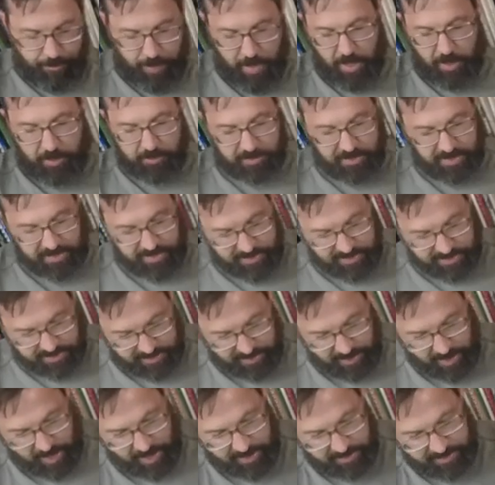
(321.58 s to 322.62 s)
belt is
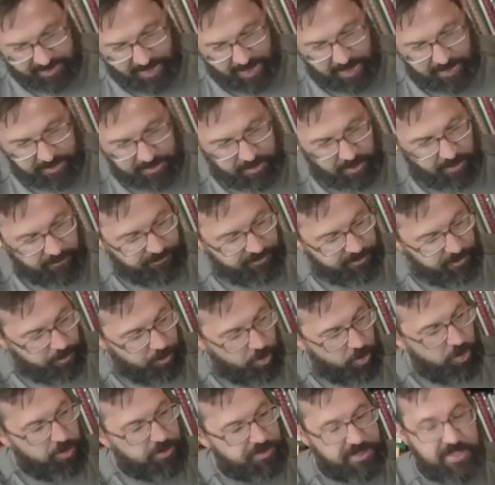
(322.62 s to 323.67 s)
not that
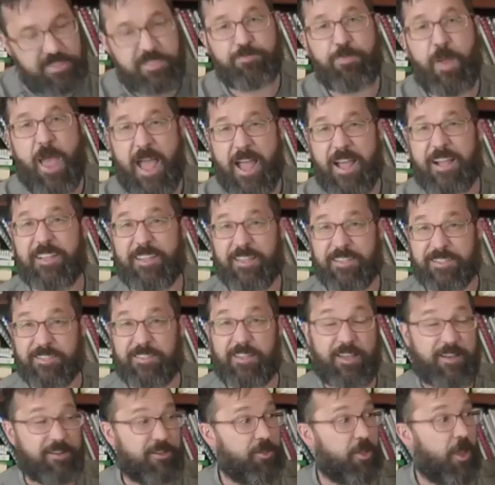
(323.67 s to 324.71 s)
comfortable. This pack has
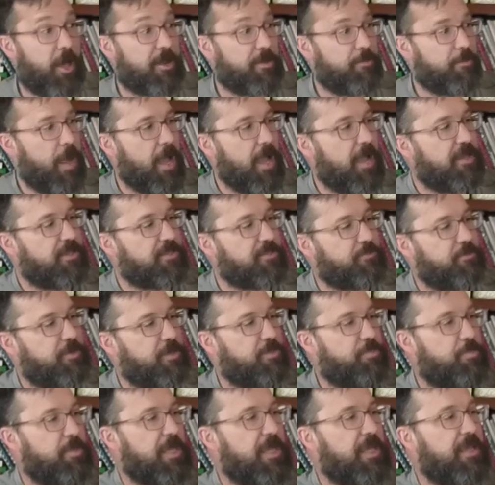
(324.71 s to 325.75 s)
done a lot of miles
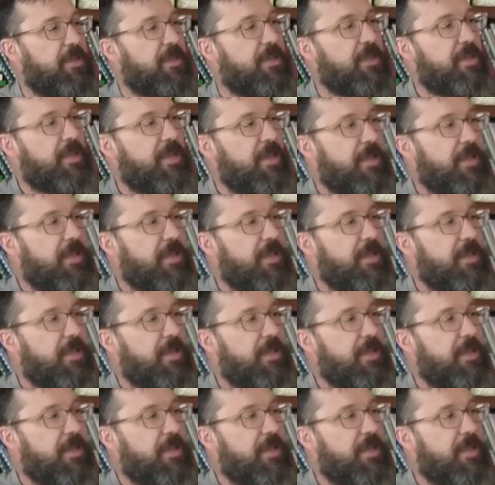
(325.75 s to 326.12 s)
with me.